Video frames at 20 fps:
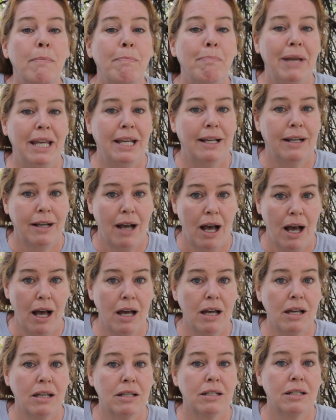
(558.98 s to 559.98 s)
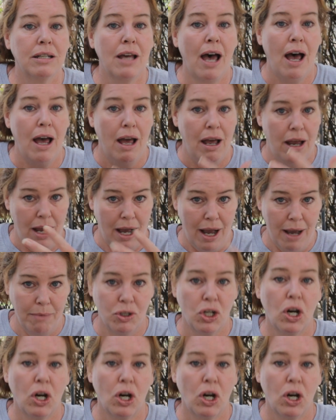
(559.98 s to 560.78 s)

because I'm